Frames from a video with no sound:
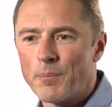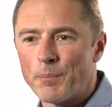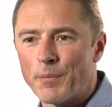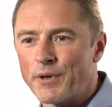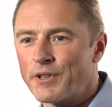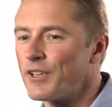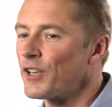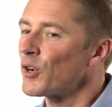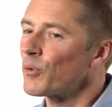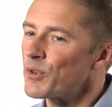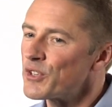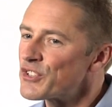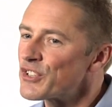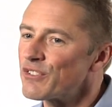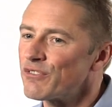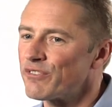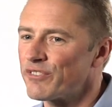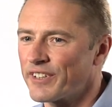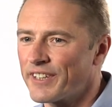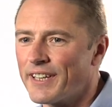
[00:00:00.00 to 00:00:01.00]
But you know, we
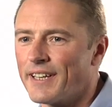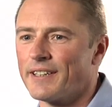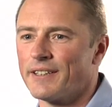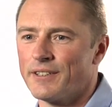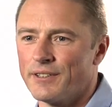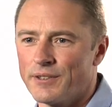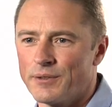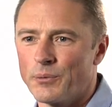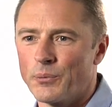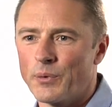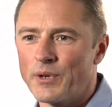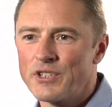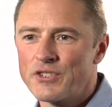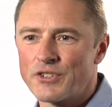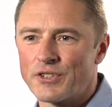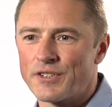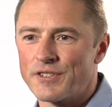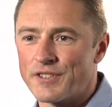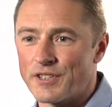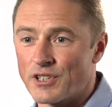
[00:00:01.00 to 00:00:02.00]
shouldn't forget that
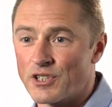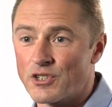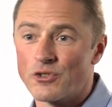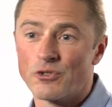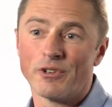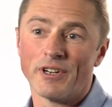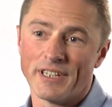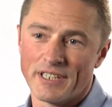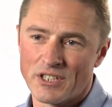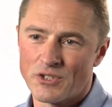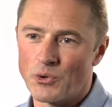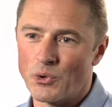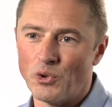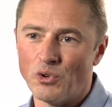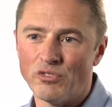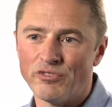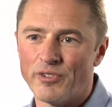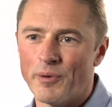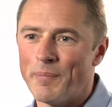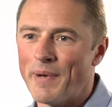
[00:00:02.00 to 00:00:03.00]
Windchill is a great
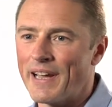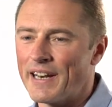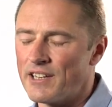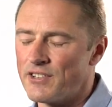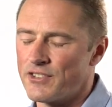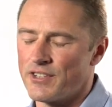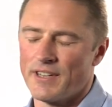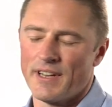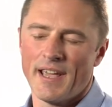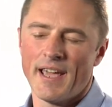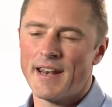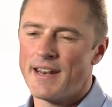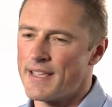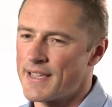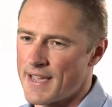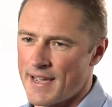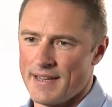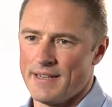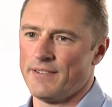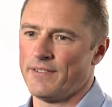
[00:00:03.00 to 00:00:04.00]
tool for managing any
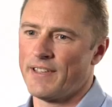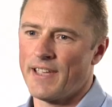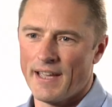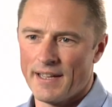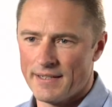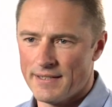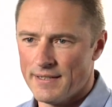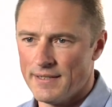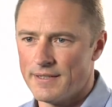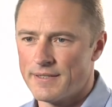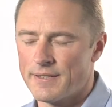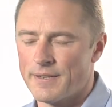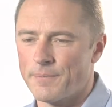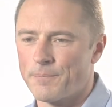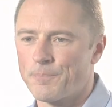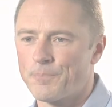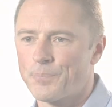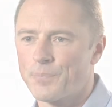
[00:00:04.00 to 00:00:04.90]
kind of CAD data.